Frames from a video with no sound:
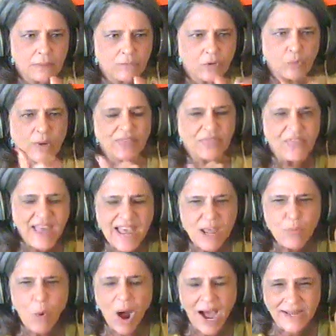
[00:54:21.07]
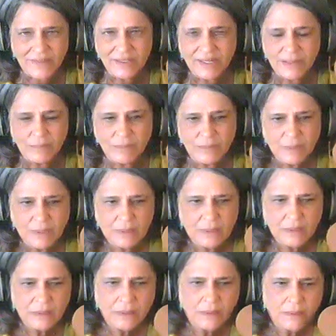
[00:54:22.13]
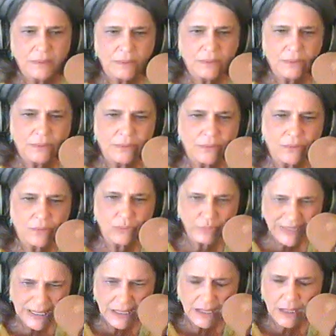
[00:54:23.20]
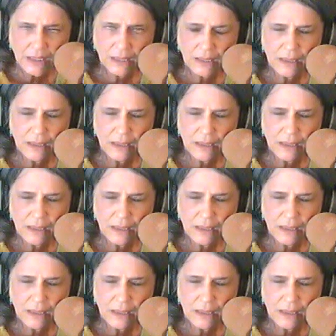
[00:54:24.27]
for what they want him to be.